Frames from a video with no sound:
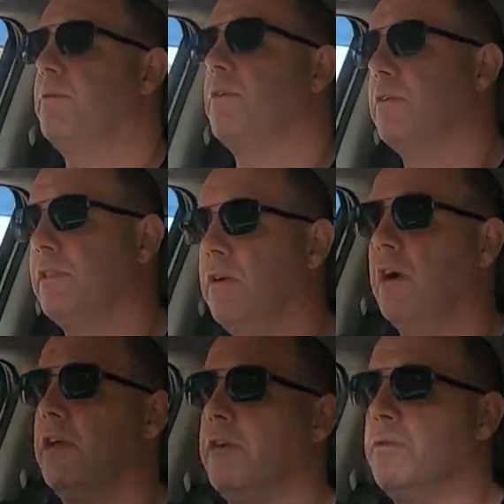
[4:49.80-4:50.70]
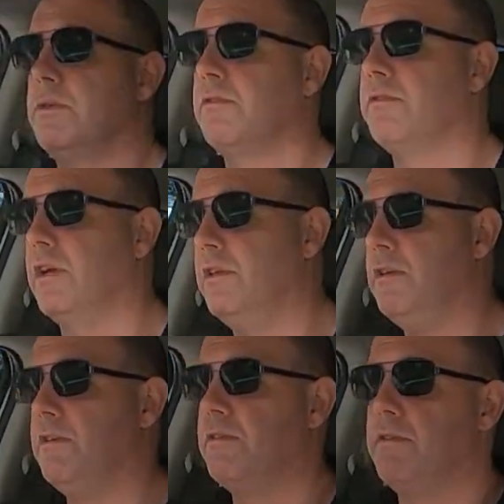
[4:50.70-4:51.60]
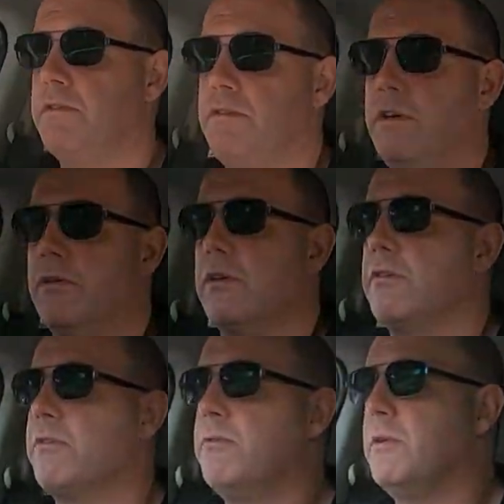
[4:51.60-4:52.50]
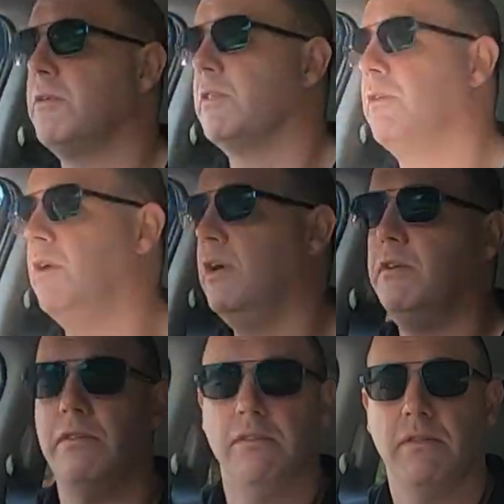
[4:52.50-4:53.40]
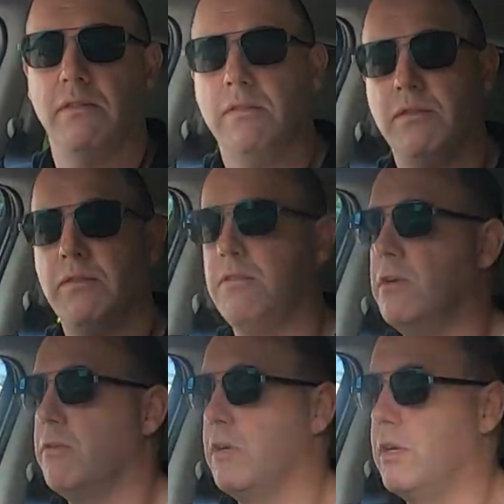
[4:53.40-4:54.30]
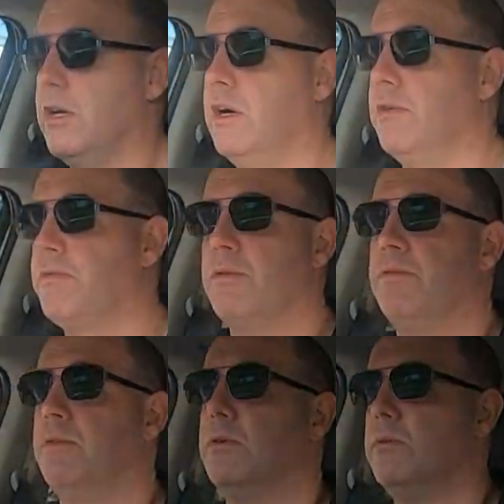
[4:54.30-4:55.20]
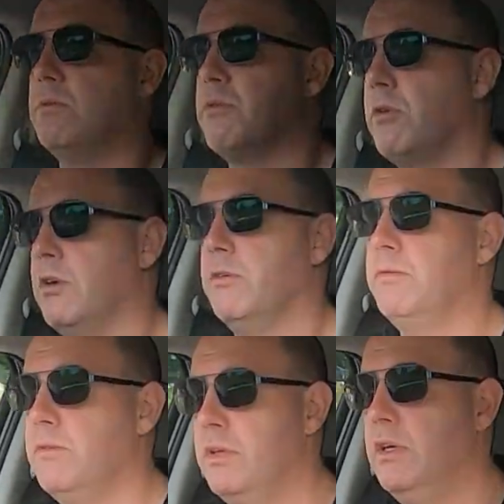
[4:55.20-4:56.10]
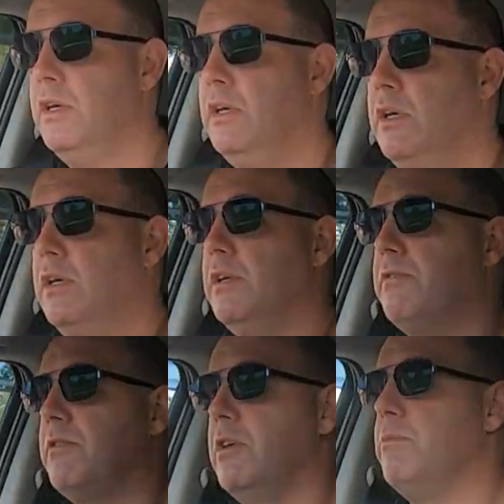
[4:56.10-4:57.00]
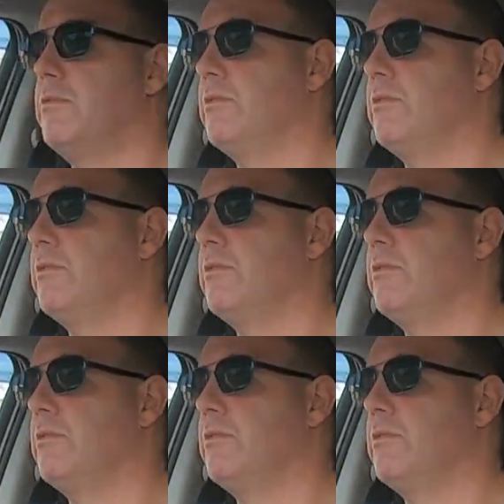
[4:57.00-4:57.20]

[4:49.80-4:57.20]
very light. I will say this, the steering is a very light steering car for a 4-wheel drive. It seems